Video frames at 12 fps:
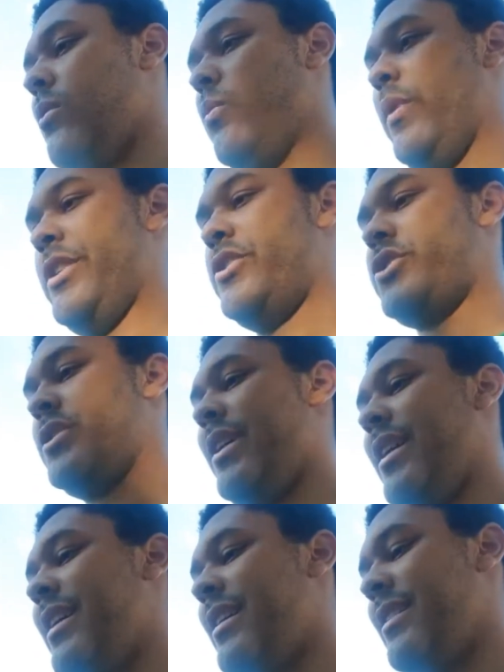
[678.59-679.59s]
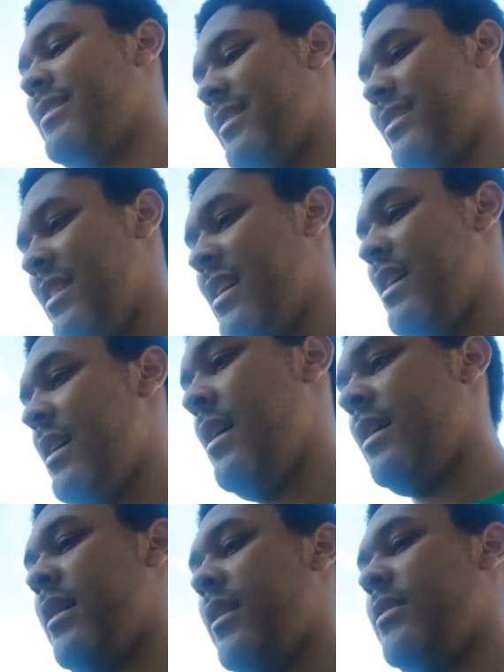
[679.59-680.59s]
Which,
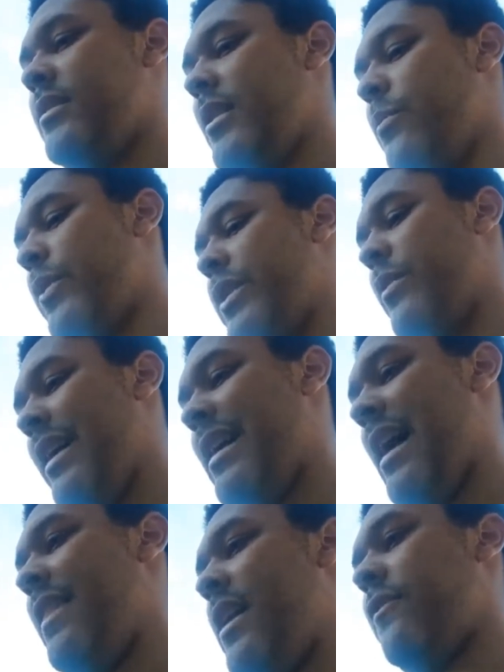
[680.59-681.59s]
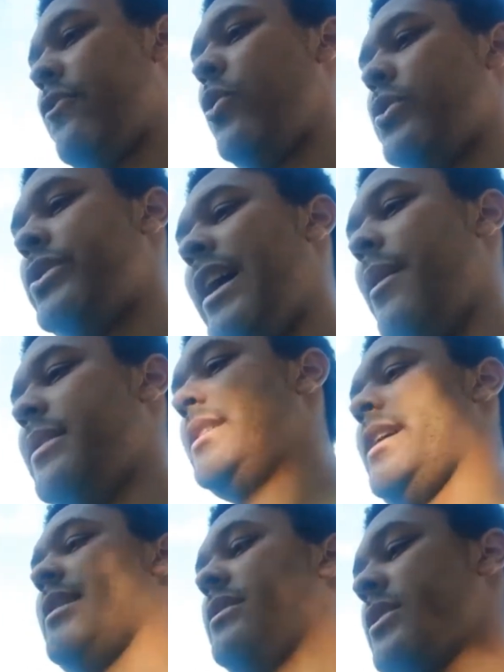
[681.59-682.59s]
and then of course
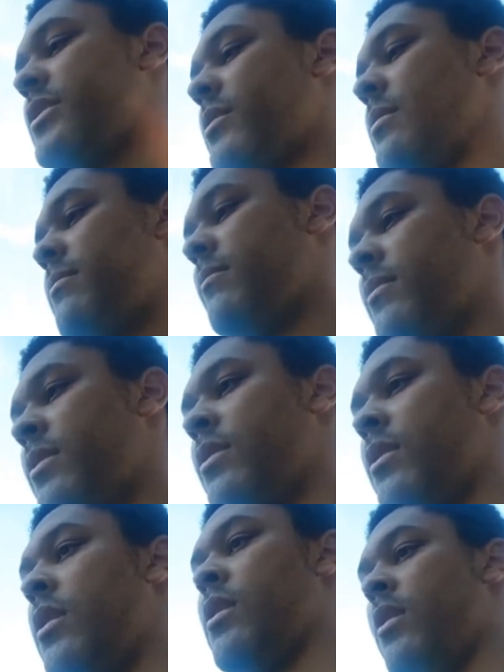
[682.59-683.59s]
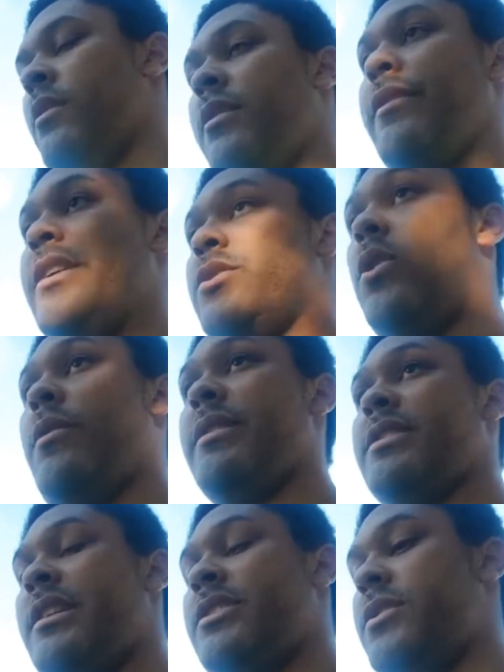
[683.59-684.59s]
nowadays,
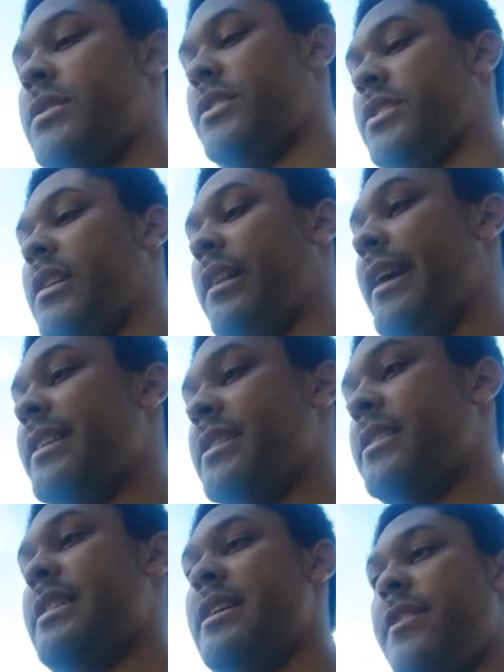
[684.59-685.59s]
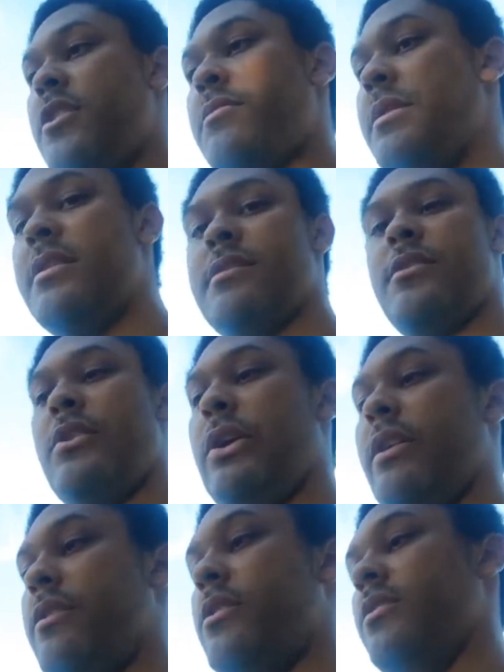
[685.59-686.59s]
it's clear to see that you
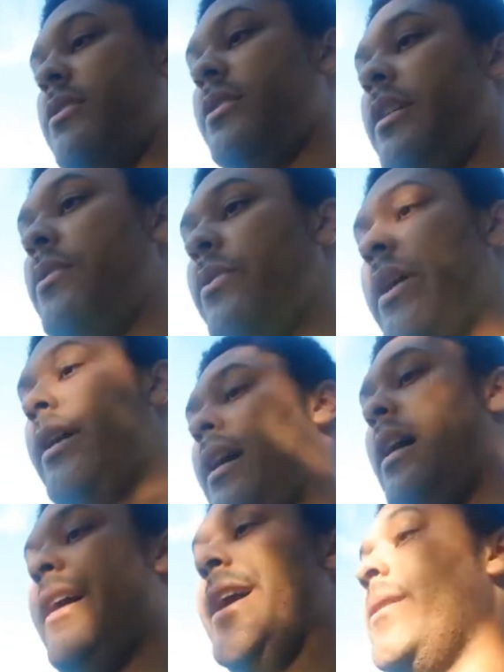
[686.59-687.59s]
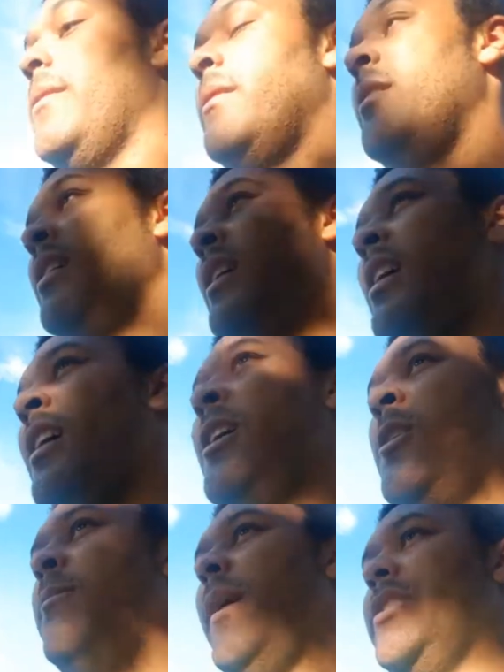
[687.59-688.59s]
need a high
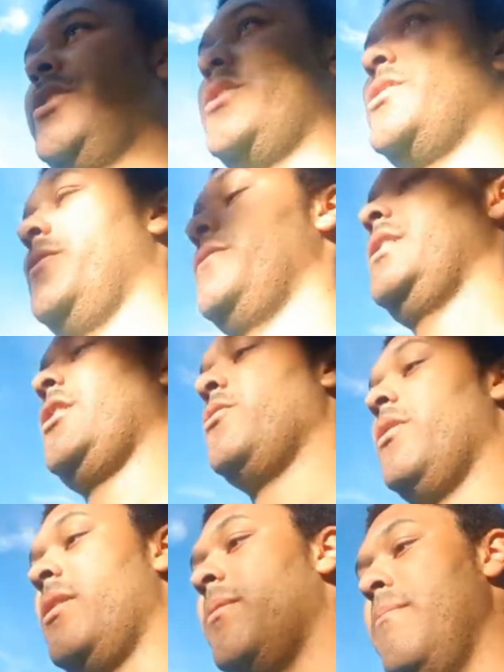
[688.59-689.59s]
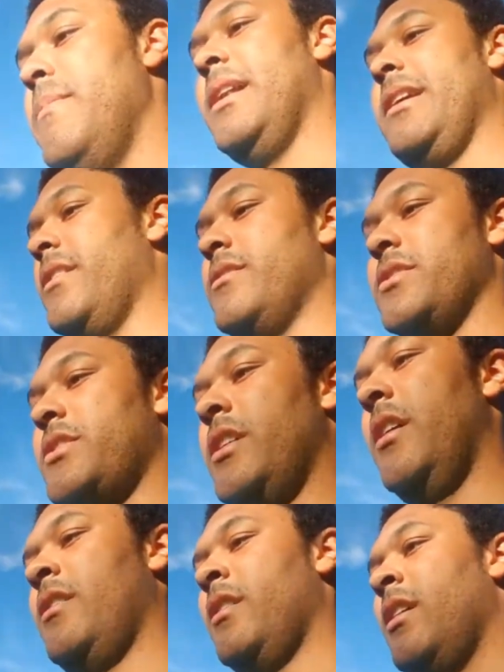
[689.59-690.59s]
budget of, you know, millions,
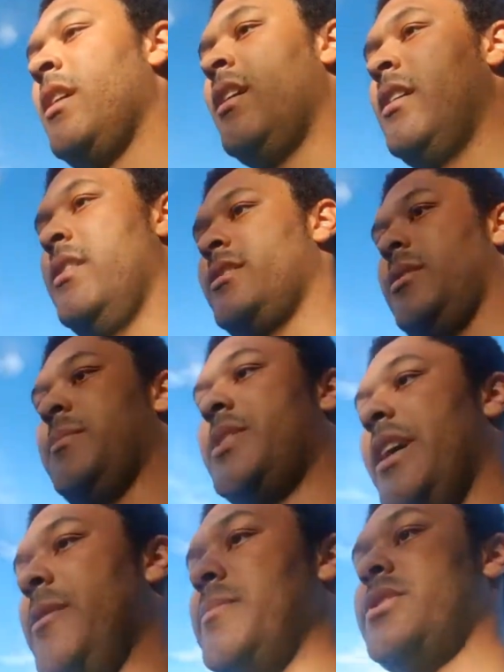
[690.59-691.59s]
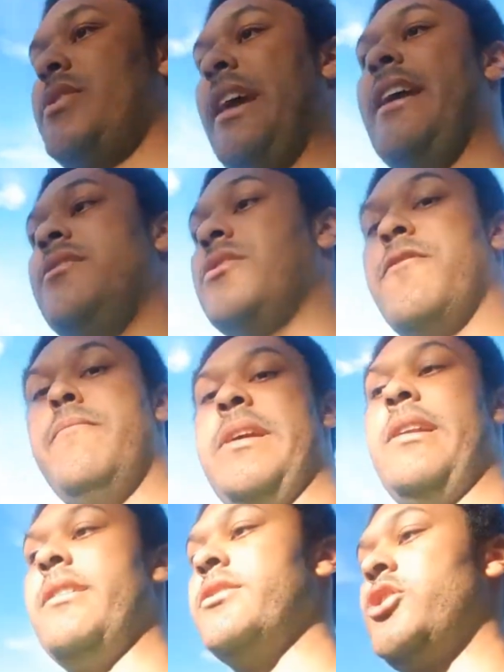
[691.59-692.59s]
sometimes tens of
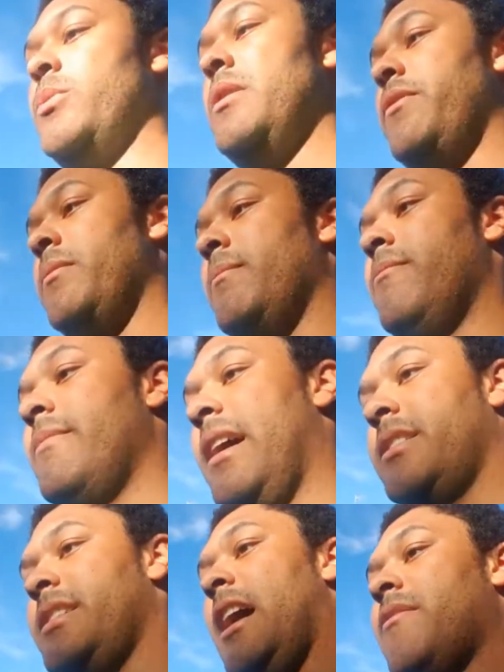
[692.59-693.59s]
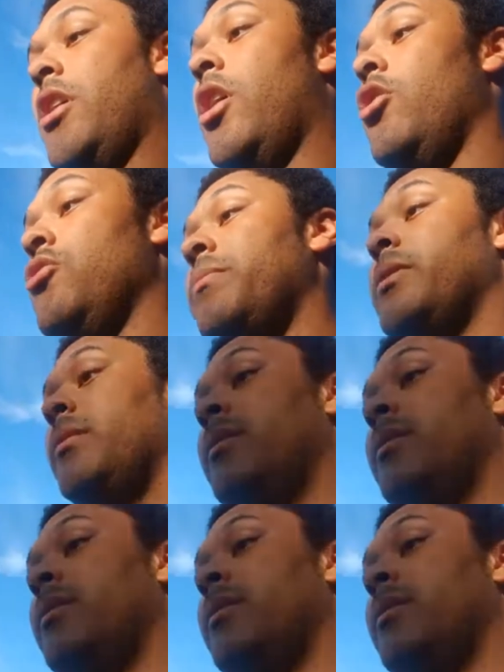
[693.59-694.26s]
millions, to even actually have a hope.